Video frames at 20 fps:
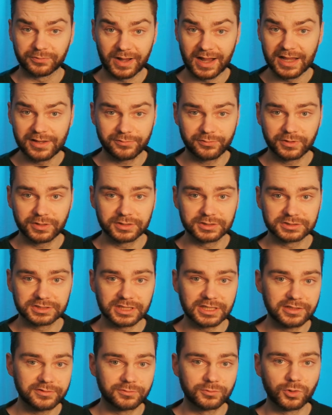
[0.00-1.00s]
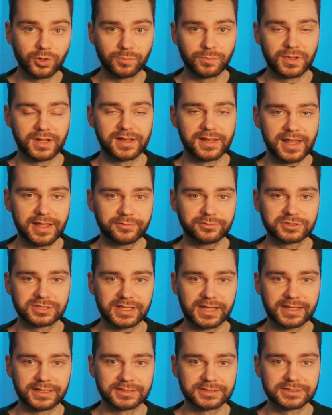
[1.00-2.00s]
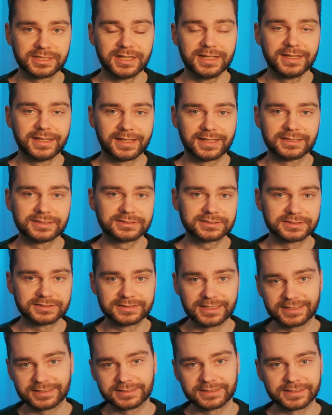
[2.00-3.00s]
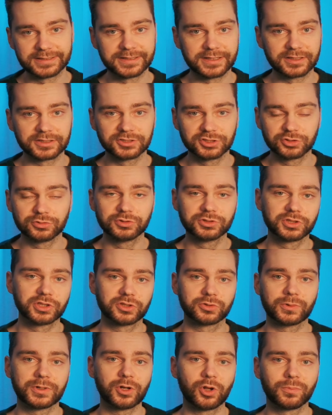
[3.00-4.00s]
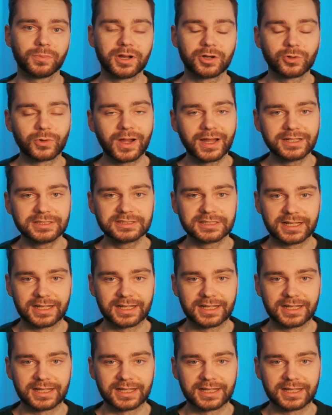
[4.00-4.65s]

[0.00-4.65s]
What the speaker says: 5 fingers even on my left hand and then another 2 to 3 on my right